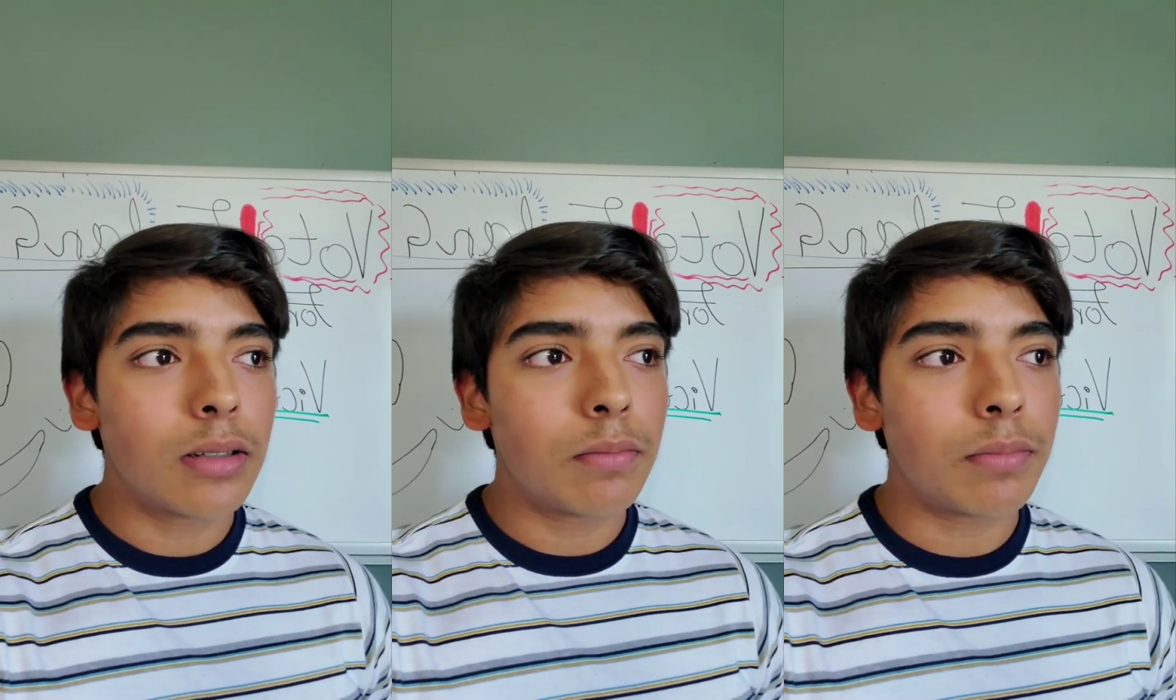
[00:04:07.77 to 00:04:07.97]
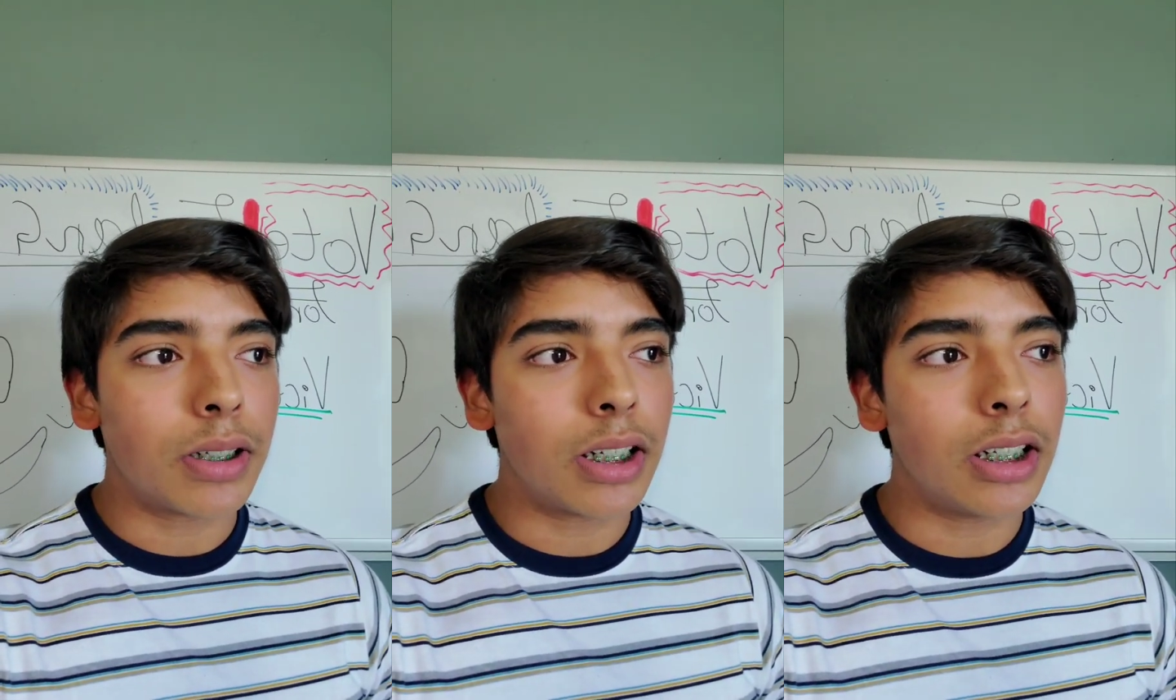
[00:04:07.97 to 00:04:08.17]

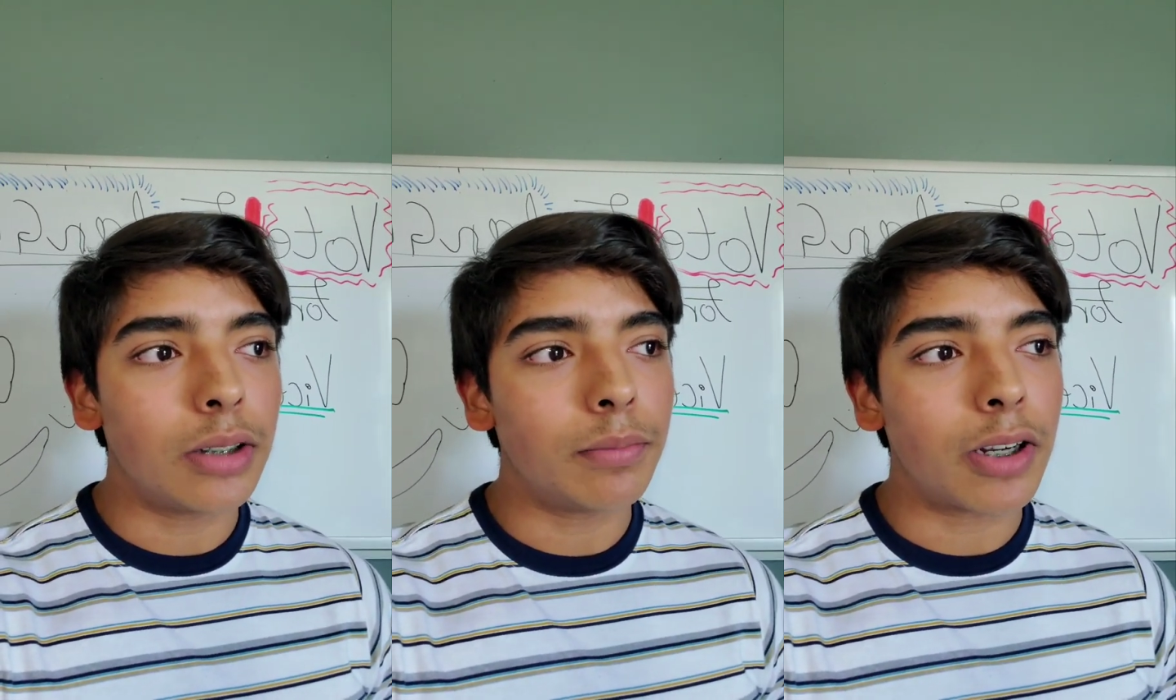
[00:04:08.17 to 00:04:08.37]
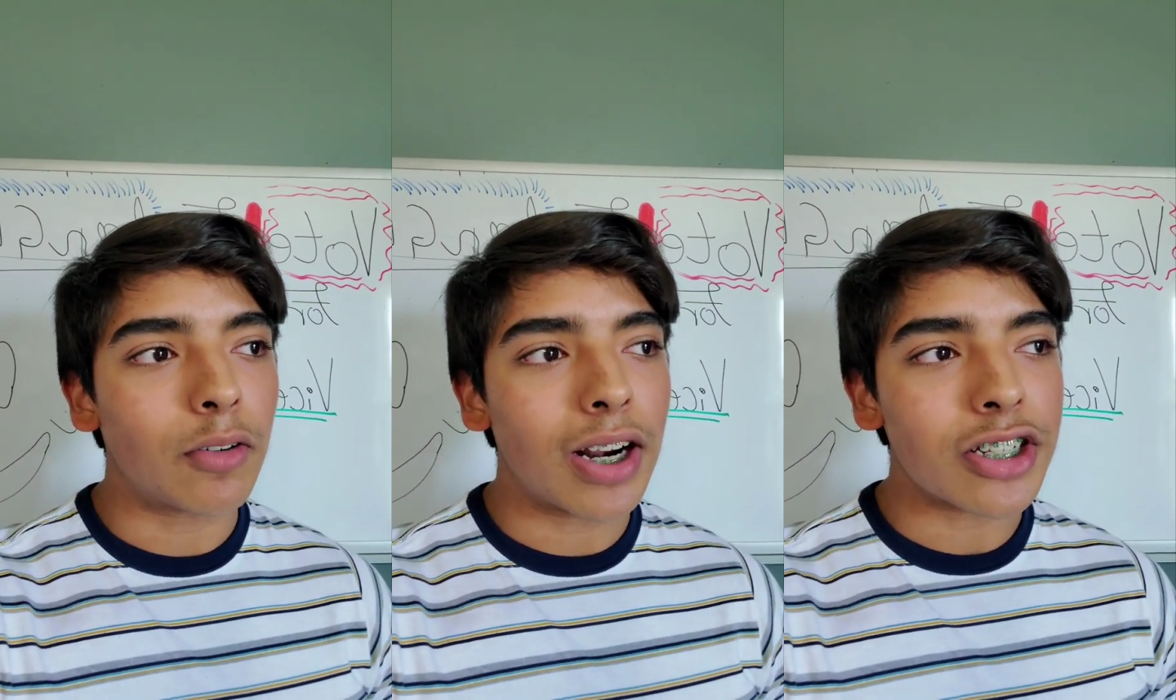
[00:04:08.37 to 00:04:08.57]
but
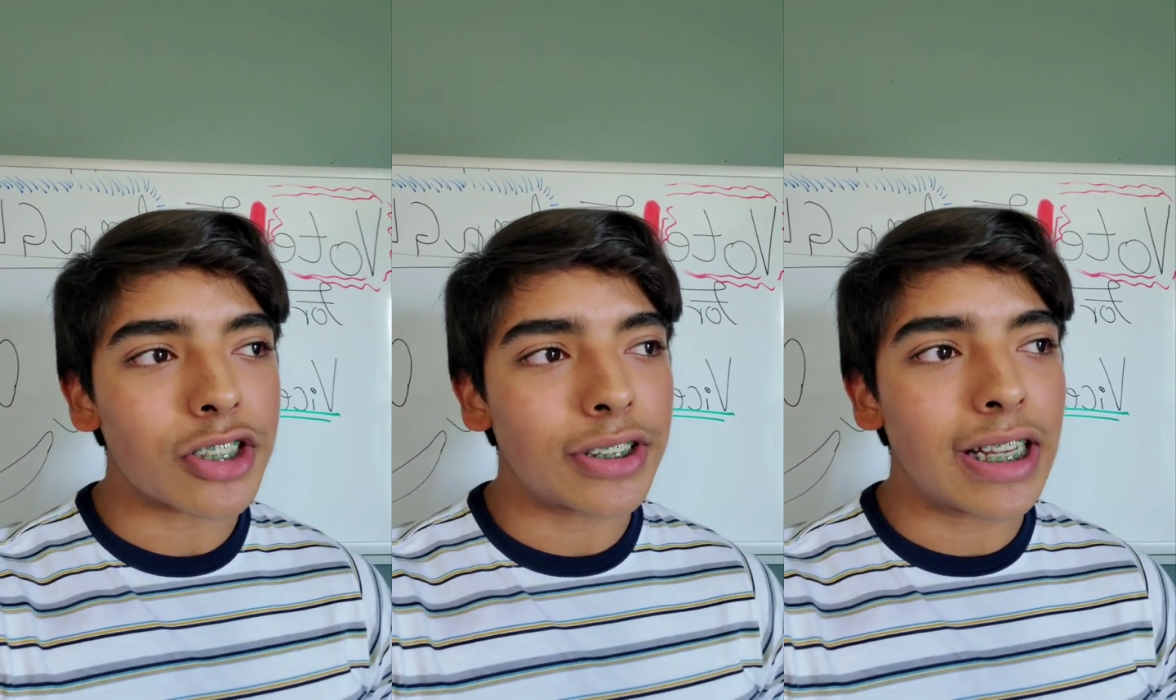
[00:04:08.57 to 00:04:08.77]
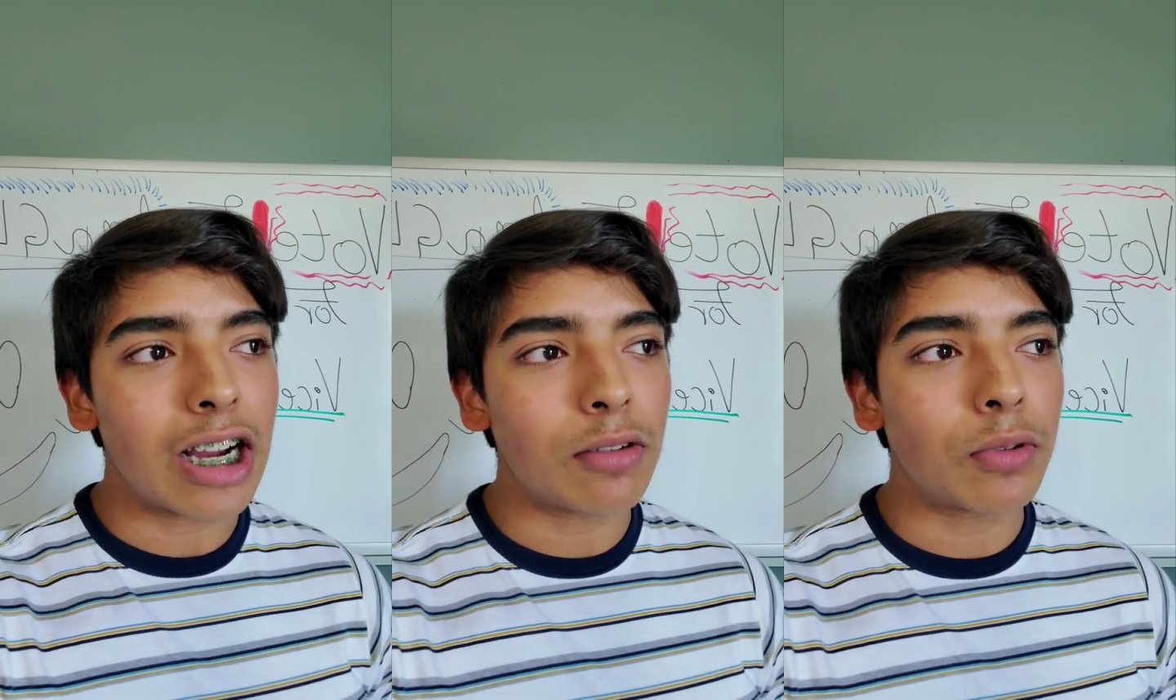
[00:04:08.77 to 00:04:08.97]
my
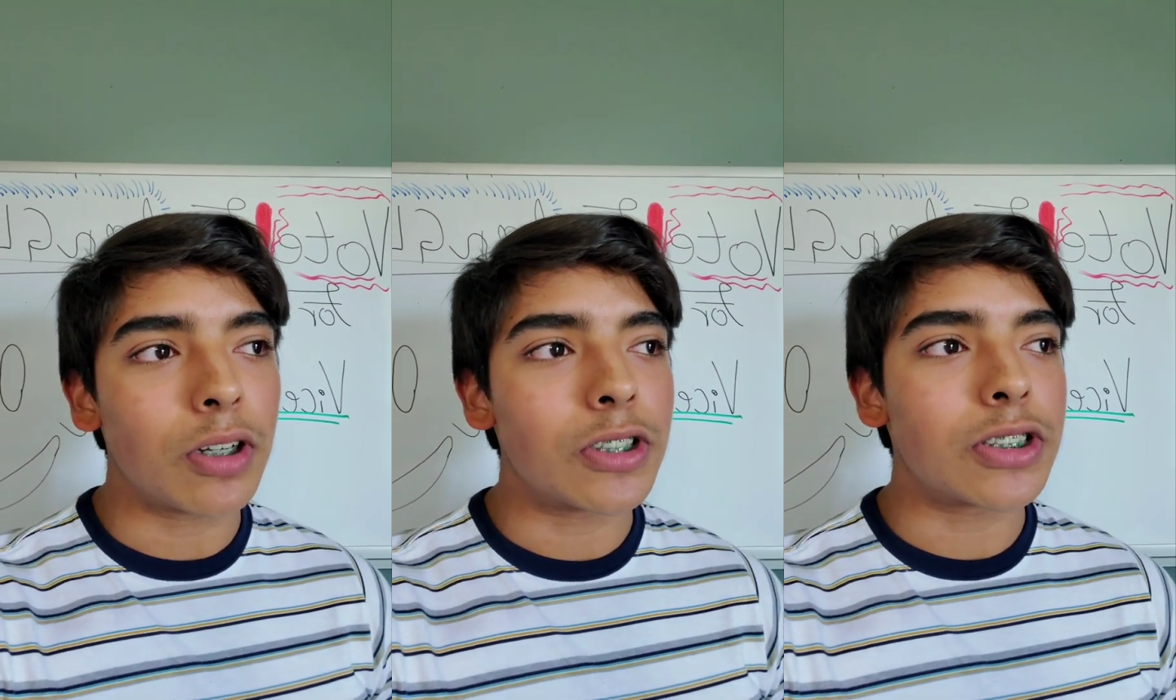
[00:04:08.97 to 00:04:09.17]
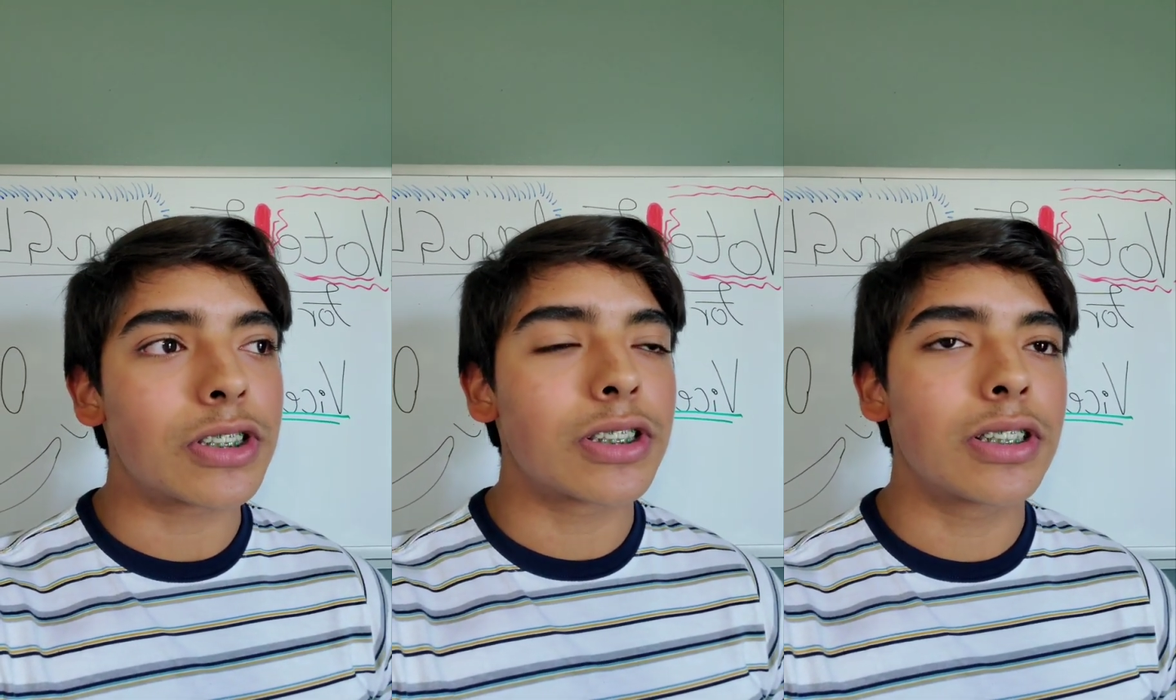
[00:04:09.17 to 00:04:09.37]
rationale
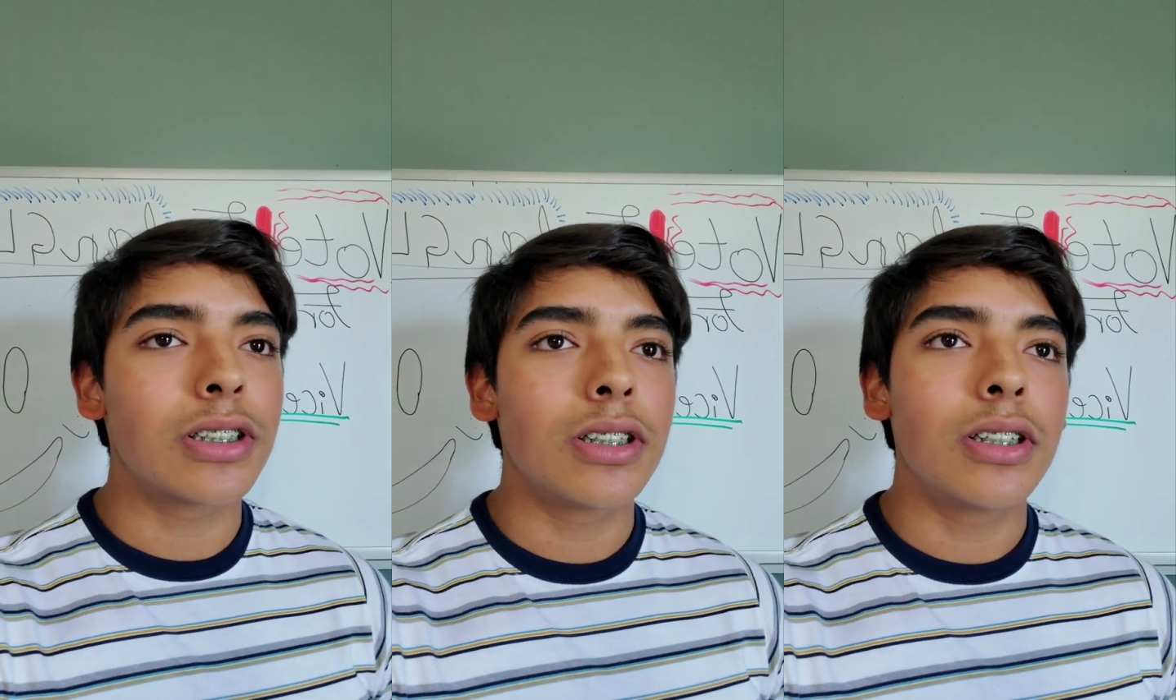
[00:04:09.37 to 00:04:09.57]
was,